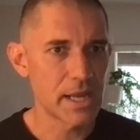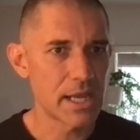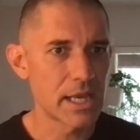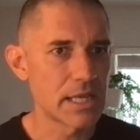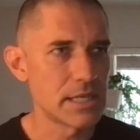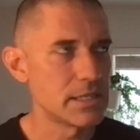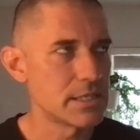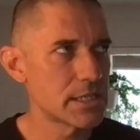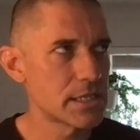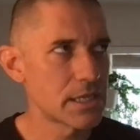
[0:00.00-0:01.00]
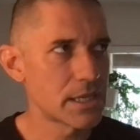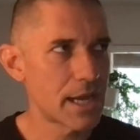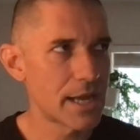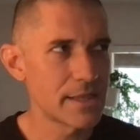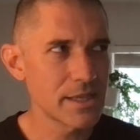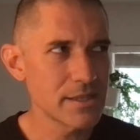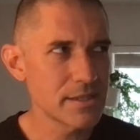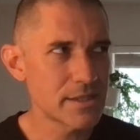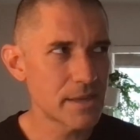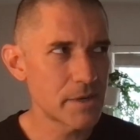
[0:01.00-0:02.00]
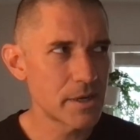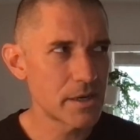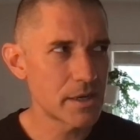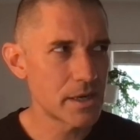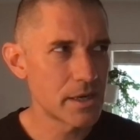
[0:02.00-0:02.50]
And I think this summer,